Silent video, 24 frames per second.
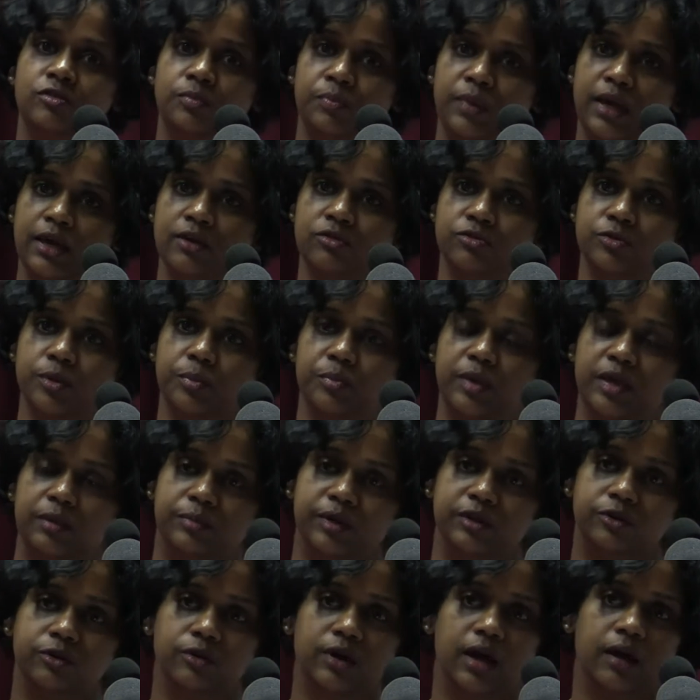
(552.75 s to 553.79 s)
space for
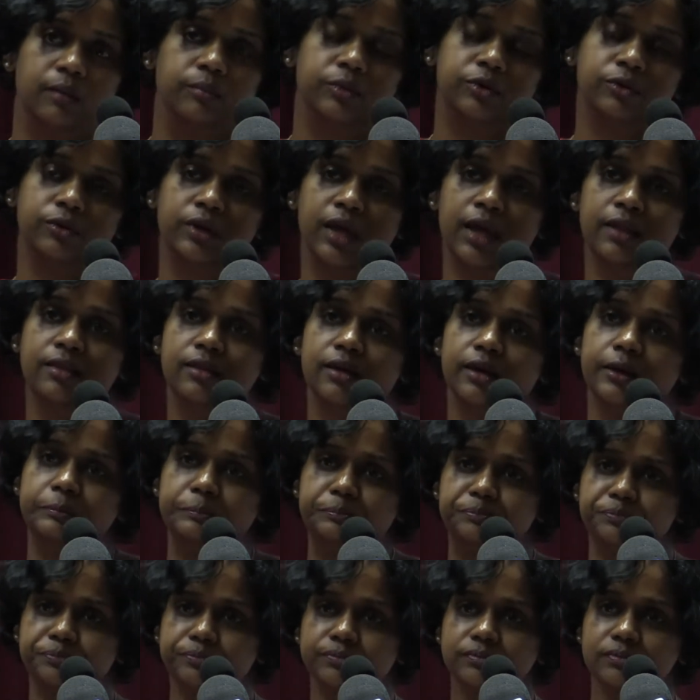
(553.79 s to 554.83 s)
people to come together.
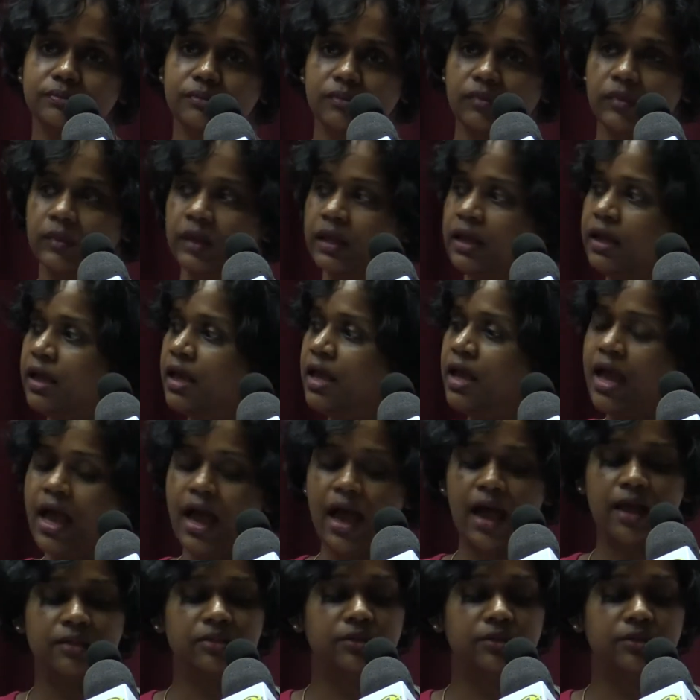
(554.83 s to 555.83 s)
And